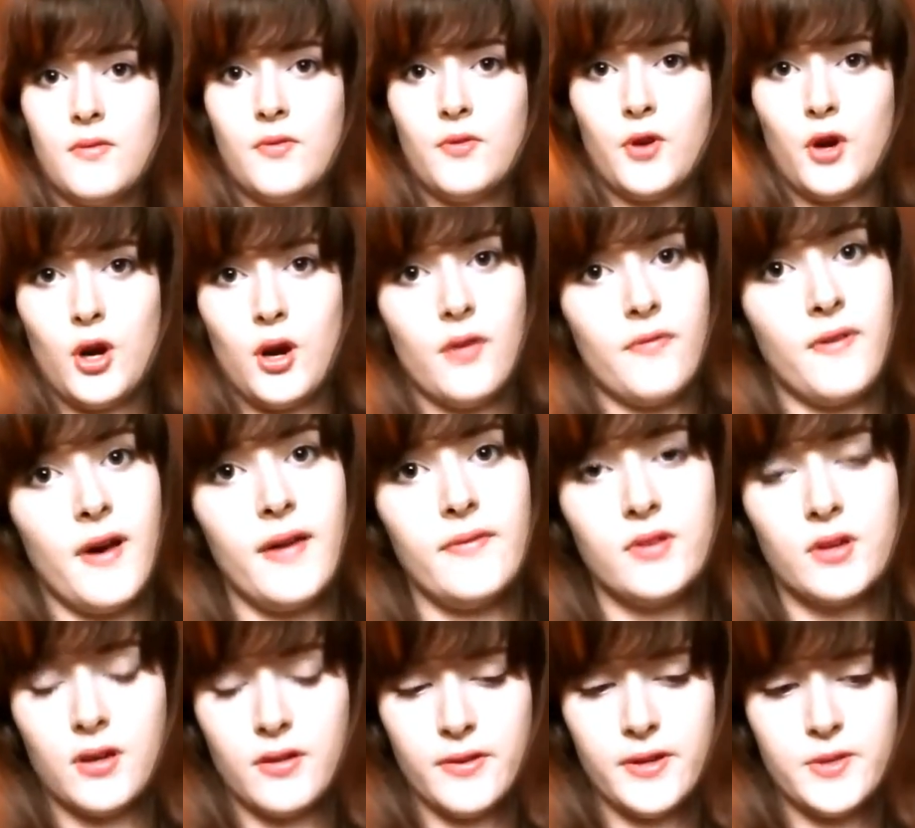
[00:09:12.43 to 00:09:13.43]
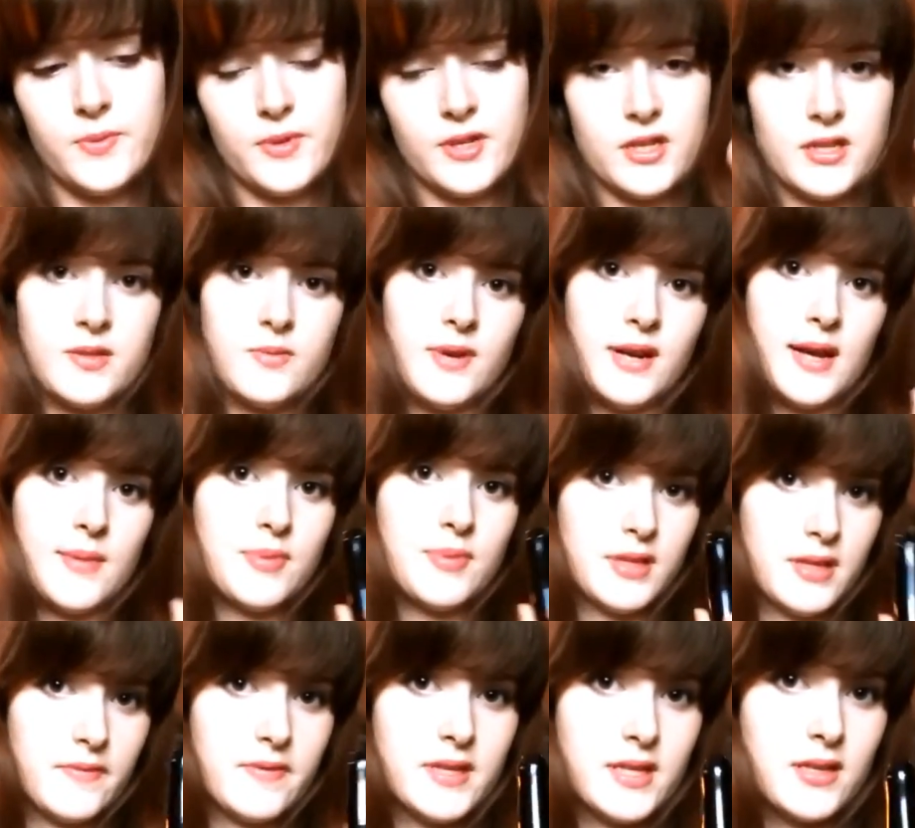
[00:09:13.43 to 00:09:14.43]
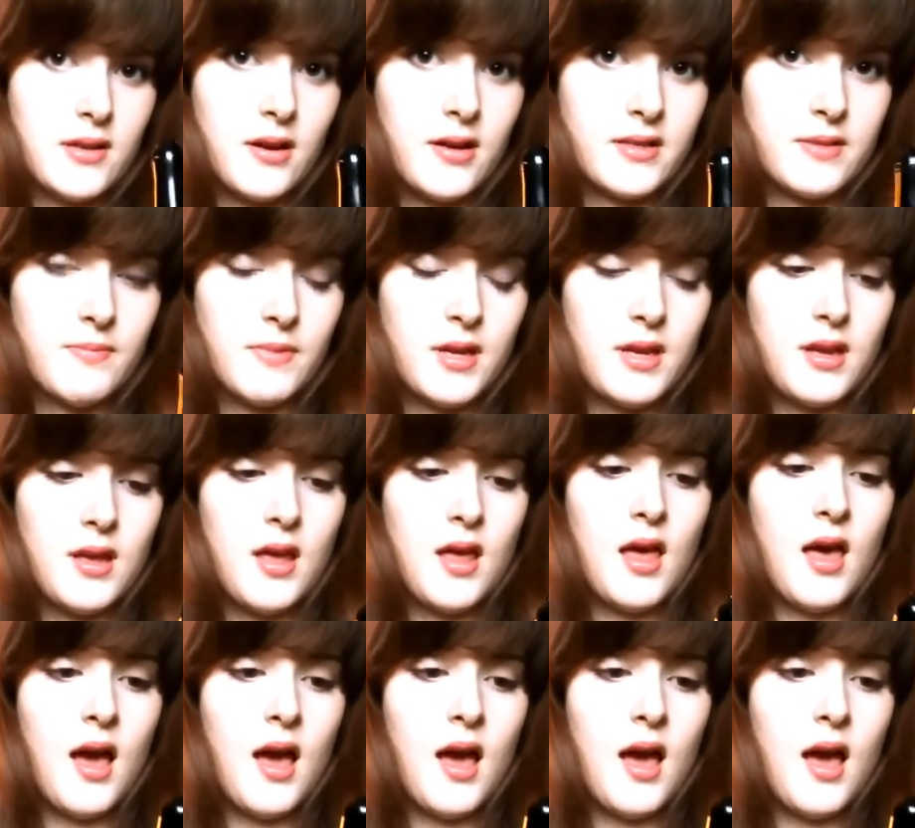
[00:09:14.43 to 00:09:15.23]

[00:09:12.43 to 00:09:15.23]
For $5, which is what I believe this cost me,